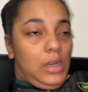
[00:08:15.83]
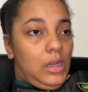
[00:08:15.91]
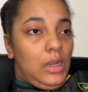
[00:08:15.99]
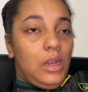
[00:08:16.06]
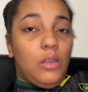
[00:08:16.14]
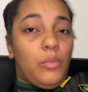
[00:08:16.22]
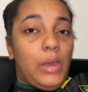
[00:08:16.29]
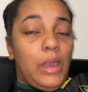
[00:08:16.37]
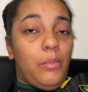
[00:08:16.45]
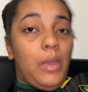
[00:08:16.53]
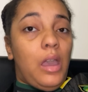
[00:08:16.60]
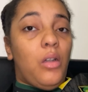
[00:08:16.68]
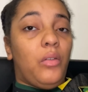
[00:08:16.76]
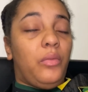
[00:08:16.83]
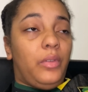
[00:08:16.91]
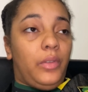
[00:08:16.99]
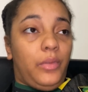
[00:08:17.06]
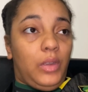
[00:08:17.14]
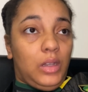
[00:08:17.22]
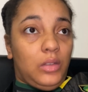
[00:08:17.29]
nil by mouth
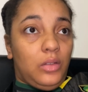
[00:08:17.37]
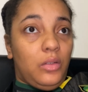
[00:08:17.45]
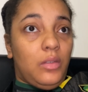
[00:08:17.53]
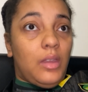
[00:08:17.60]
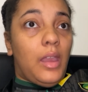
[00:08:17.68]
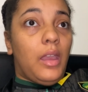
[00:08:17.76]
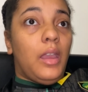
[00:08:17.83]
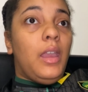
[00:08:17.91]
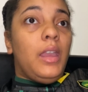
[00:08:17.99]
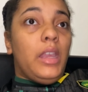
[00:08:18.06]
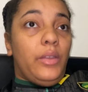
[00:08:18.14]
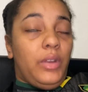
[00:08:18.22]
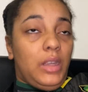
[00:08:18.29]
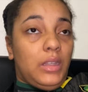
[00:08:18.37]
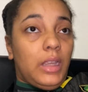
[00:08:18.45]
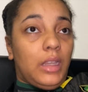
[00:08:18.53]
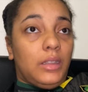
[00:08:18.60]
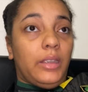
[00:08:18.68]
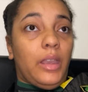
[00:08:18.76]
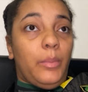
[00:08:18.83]
if you need to do that if you need to
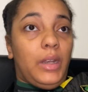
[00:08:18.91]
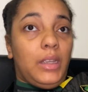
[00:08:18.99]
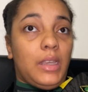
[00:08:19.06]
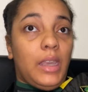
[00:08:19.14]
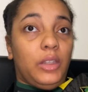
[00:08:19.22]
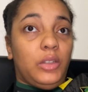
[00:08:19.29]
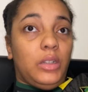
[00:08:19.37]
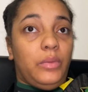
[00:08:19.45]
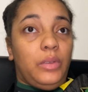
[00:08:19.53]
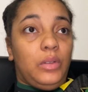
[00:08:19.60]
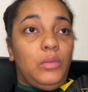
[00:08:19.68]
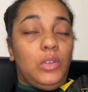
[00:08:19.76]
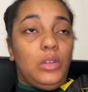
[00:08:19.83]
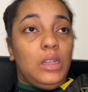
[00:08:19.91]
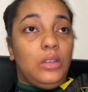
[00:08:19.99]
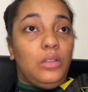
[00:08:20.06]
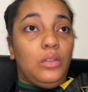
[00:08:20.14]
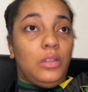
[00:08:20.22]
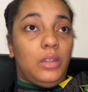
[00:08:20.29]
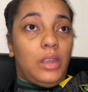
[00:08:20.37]
take certain medication if you need to
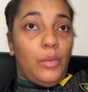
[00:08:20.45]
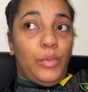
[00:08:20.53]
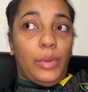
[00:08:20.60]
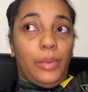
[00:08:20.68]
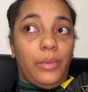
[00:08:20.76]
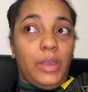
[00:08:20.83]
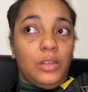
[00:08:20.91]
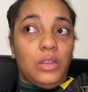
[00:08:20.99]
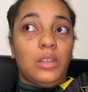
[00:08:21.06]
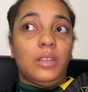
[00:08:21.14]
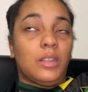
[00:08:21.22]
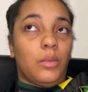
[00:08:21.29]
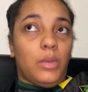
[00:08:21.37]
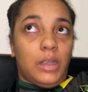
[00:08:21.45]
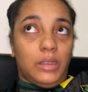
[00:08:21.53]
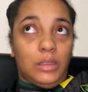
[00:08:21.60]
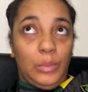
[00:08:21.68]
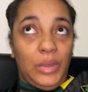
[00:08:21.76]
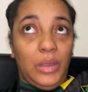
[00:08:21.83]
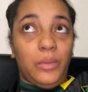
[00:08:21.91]
do certain preparation someone has
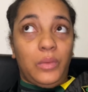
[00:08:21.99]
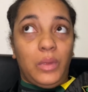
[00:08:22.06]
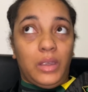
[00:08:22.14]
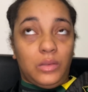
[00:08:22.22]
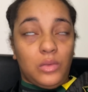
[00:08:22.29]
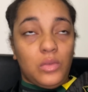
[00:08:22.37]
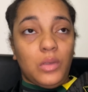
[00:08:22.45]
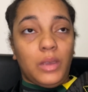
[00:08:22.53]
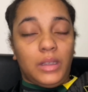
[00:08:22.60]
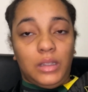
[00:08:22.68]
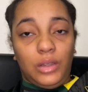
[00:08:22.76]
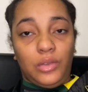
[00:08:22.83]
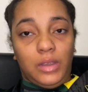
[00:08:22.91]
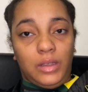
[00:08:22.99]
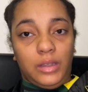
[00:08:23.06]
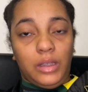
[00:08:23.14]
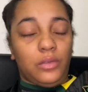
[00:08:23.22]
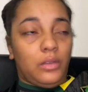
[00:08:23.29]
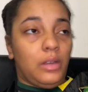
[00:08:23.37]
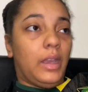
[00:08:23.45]
to be with you at school you etc
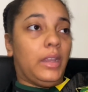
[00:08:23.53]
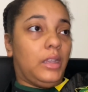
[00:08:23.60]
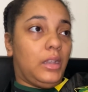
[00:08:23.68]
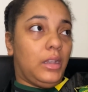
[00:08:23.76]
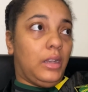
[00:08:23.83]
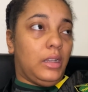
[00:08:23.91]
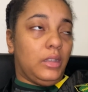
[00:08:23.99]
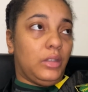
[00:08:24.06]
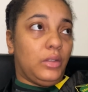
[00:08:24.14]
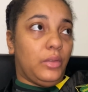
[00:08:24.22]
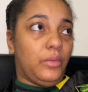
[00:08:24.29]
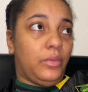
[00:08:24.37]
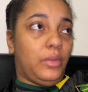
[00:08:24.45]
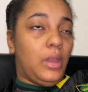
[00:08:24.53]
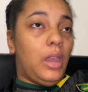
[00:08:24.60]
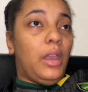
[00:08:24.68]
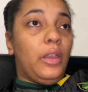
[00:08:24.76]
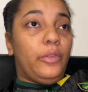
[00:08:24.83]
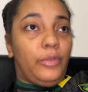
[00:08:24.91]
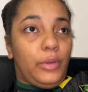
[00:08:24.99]
etc and then a list of
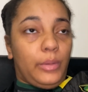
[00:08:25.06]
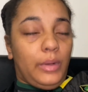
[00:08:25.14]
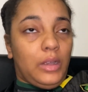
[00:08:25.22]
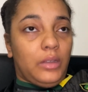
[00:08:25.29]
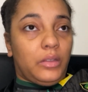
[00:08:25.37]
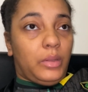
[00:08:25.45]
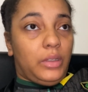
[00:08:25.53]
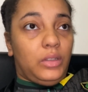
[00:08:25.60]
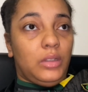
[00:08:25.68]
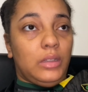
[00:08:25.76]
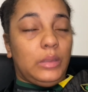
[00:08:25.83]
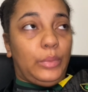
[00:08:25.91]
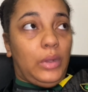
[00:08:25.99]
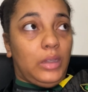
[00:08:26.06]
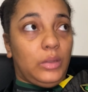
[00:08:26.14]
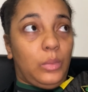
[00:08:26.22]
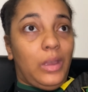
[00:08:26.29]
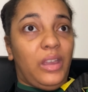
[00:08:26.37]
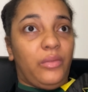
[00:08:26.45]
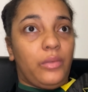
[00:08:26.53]
frequently asked questions plus
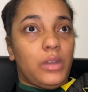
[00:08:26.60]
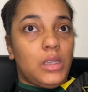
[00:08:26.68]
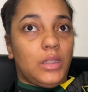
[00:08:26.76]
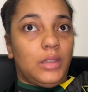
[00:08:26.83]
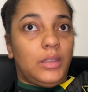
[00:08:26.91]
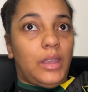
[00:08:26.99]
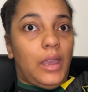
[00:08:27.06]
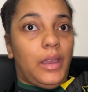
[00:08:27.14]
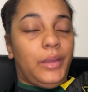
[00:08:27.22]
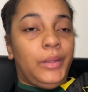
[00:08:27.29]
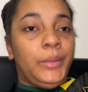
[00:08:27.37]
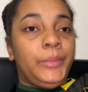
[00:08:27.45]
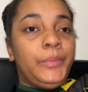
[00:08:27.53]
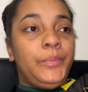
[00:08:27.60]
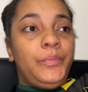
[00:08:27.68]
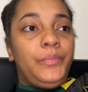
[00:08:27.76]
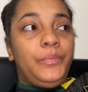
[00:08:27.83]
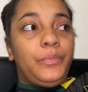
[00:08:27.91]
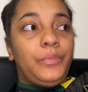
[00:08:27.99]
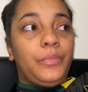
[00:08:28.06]
whatever it is that
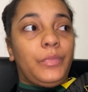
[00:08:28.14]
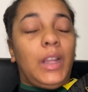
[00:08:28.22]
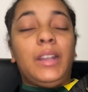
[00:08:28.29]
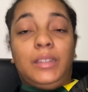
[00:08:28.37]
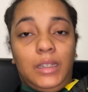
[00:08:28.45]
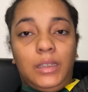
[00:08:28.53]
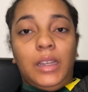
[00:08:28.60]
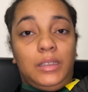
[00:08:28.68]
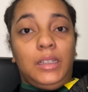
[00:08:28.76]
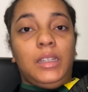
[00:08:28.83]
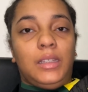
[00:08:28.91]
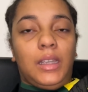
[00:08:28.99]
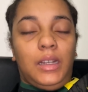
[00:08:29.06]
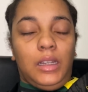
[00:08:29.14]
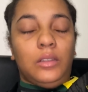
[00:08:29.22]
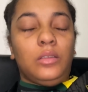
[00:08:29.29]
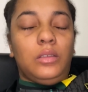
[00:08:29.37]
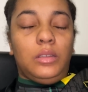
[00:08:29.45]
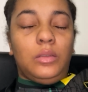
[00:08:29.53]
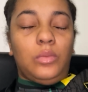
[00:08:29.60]
de they're
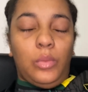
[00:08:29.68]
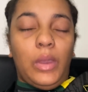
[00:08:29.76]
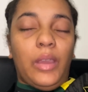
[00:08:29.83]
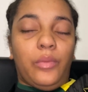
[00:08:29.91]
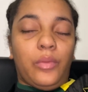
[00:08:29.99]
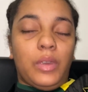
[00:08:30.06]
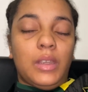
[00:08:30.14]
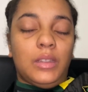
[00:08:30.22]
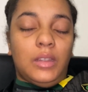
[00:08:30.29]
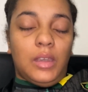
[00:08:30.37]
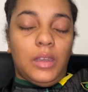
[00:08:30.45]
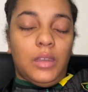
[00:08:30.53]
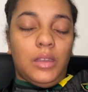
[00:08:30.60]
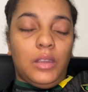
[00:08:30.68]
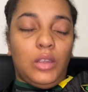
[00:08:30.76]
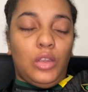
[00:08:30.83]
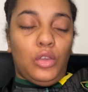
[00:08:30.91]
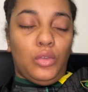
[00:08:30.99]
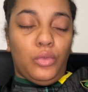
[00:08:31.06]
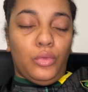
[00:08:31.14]
detailing whatever it is that
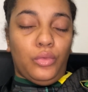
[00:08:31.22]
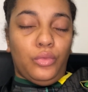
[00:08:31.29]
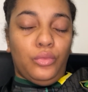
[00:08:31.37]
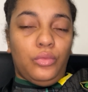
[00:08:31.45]
you